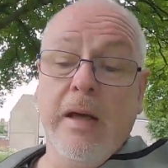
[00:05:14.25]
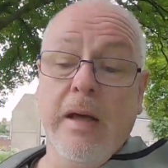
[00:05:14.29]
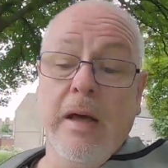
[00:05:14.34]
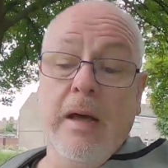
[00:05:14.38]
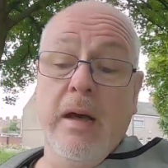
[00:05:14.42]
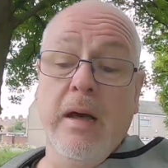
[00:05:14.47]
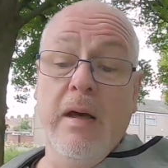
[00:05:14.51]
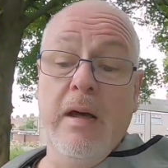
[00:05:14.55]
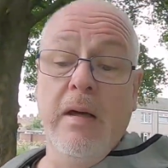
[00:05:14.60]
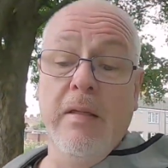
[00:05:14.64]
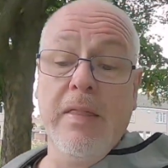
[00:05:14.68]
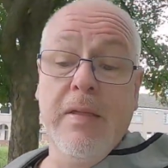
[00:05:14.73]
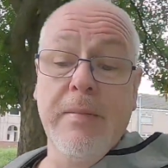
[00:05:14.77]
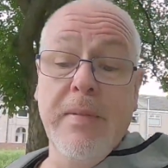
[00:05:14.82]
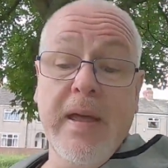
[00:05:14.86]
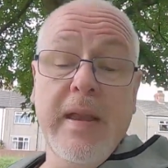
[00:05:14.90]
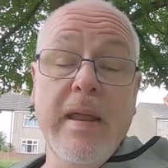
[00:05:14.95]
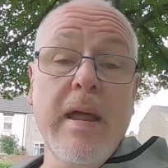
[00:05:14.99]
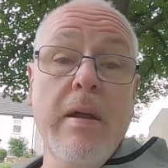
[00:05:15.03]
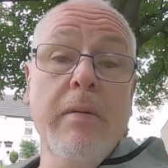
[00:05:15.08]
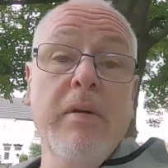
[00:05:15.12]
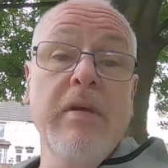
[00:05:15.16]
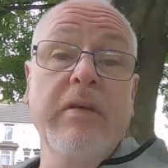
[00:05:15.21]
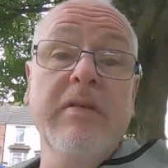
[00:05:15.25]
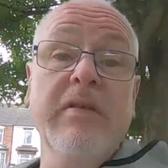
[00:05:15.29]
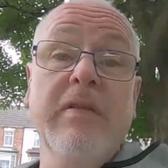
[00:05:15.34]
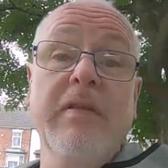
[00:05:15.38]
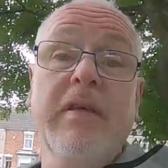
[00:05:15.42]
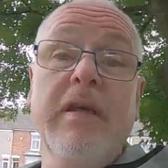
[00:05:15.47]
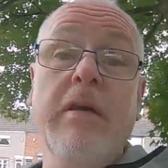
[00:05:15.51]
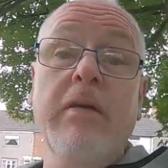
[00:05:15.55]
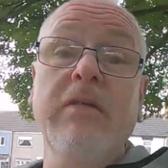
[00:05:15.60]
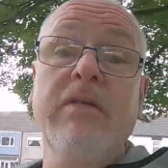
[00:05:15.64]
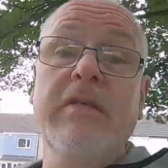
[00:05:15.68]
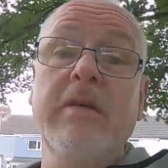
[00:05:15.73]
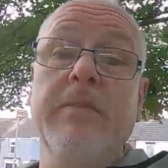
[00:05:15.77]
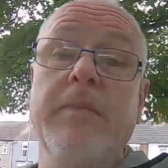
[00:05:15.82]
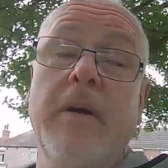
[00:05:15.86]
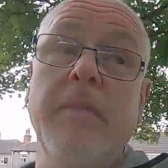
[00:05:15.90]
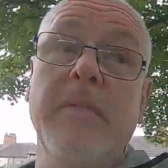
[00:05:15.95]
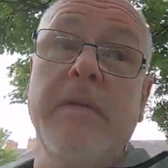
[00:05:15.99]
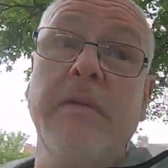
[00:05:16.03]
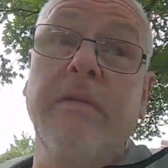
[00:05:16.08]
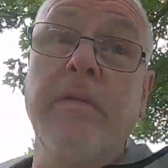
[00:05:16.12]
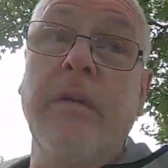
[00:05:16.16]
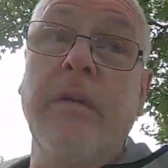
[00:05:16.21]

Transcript: The main areas that they used to bomb in